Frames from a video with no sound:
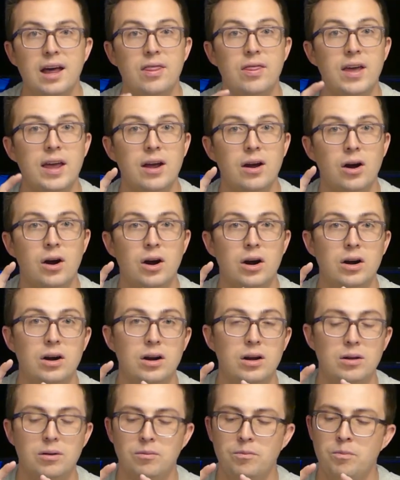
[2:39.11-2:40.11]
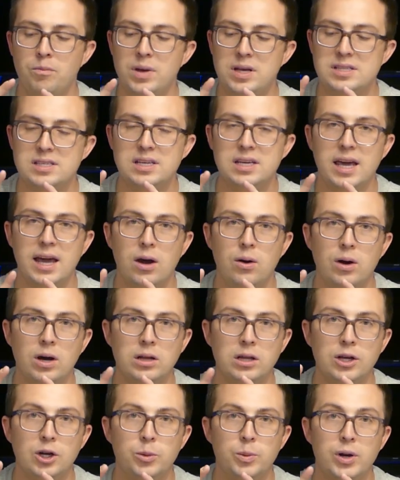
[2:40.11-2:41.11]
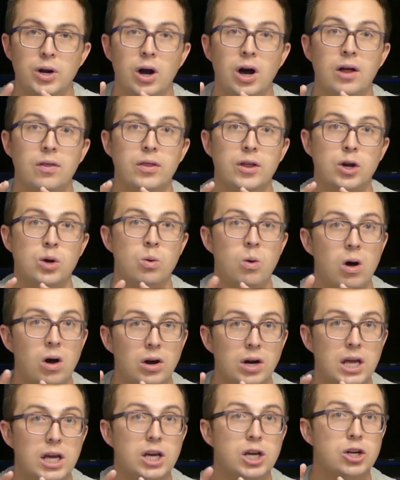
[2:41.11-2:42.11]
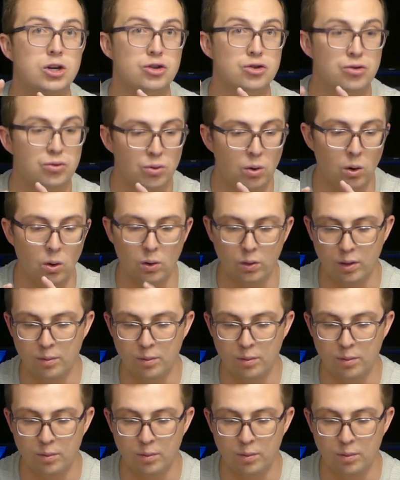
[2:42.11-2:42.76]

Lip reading: they are missing out a little bit on the quality control.